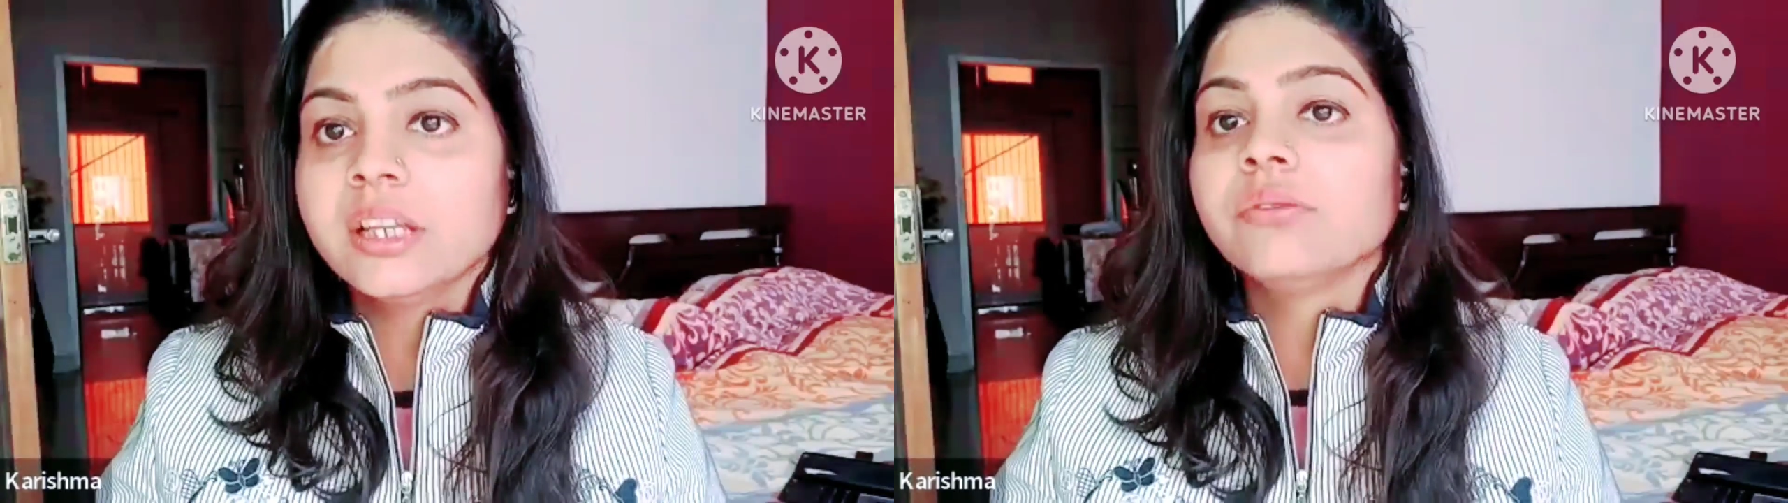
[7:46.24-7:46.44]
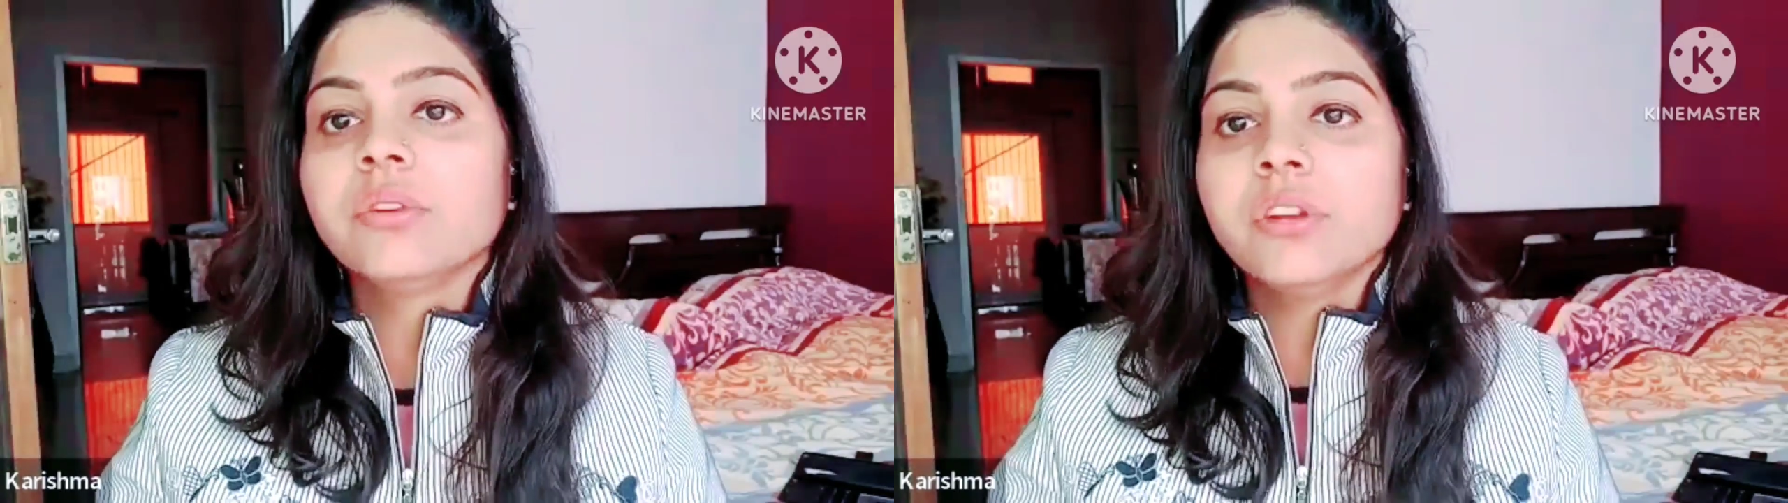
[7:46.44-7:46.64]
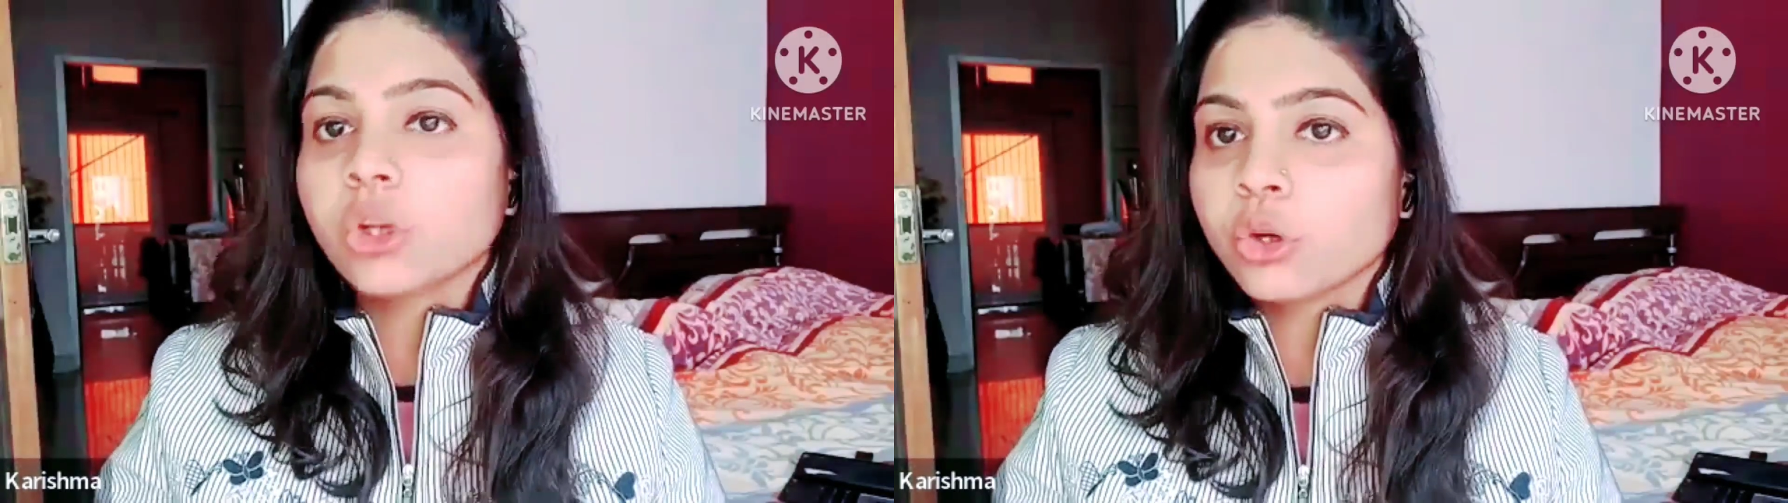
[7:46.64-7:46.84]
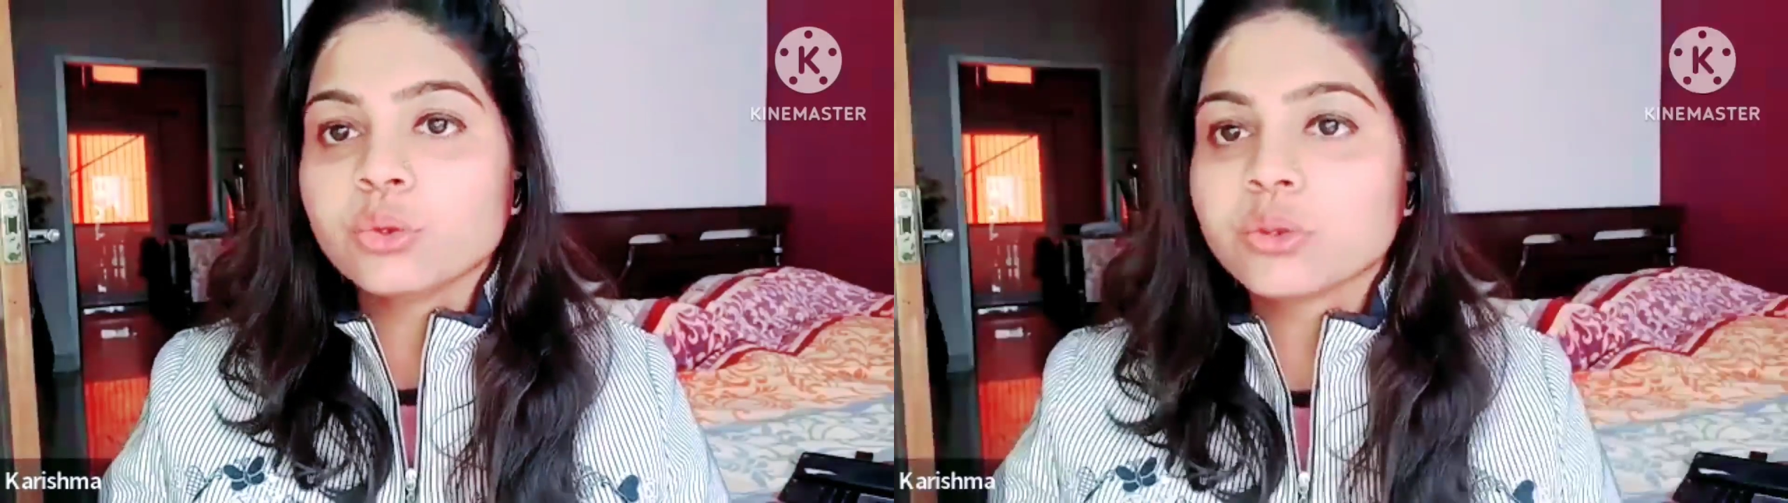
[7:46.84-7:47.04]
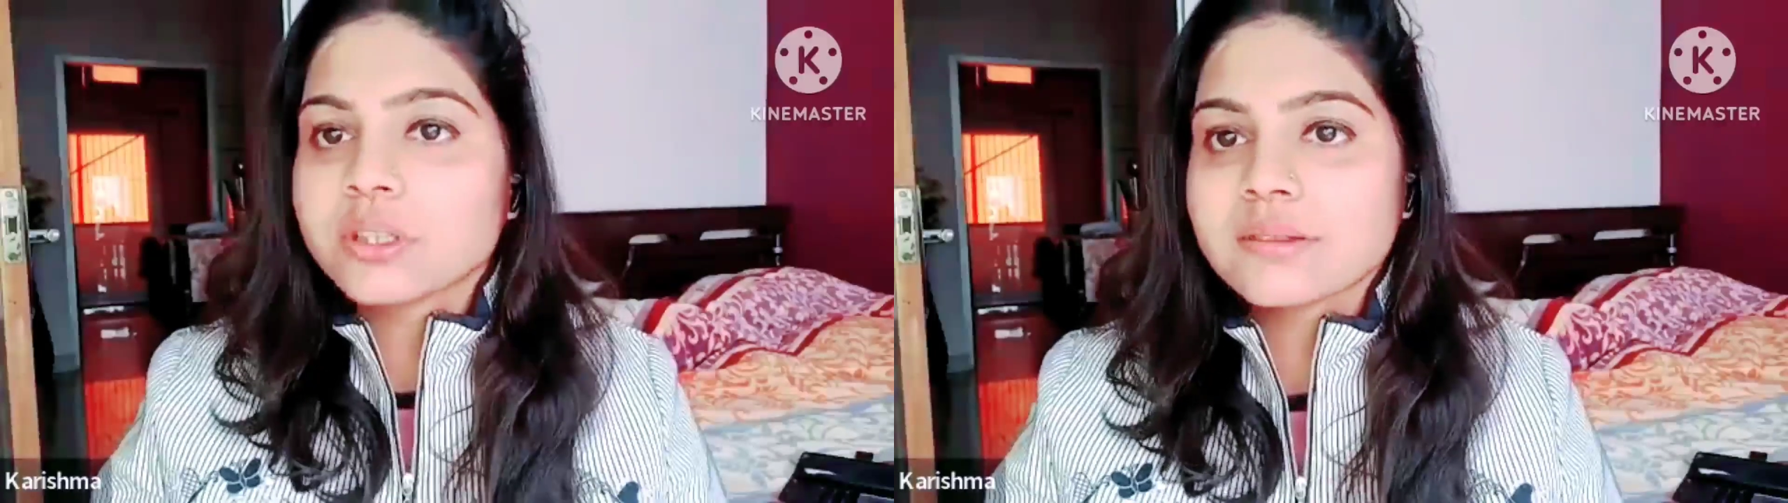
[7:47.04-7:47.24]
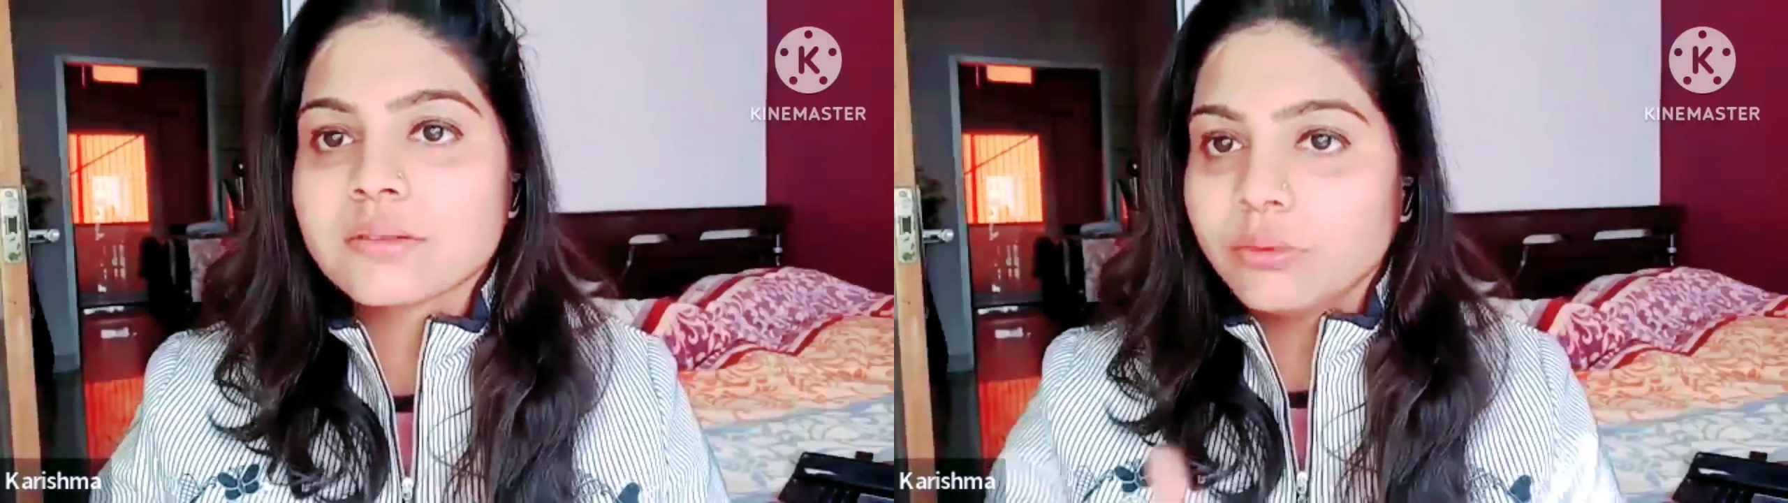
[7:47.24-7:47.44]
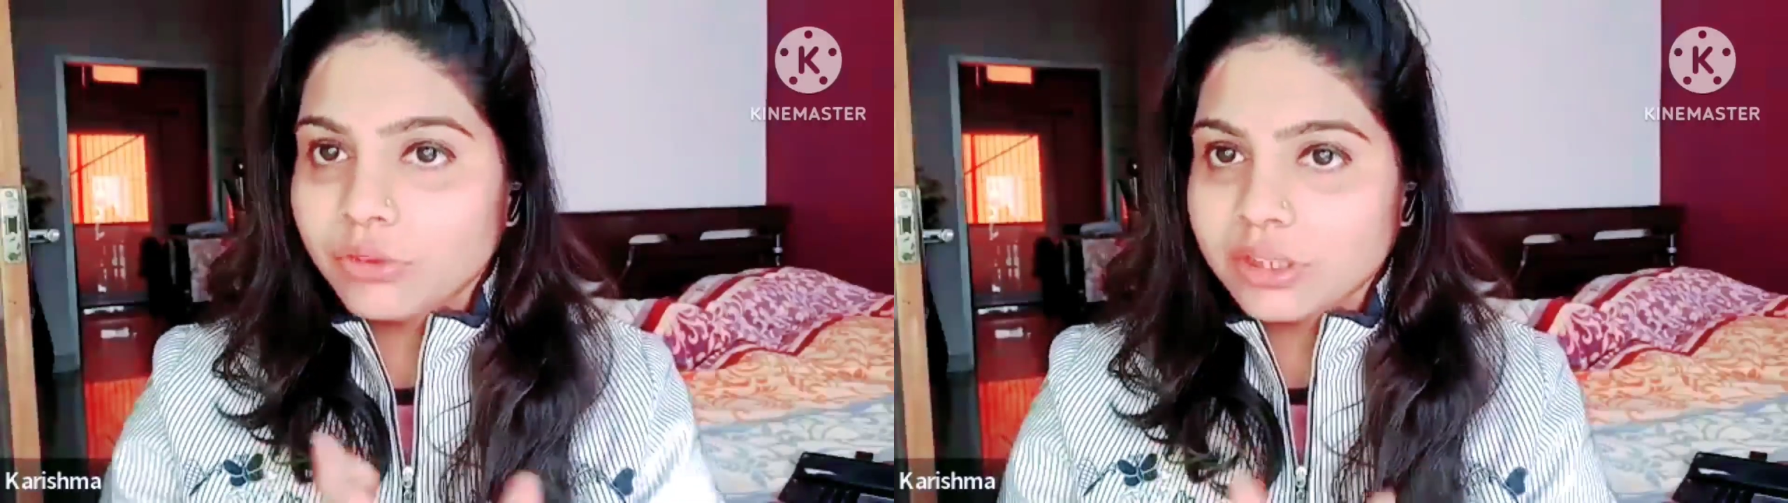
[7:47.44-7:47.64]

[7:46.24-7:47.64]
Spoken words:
Like we will not notice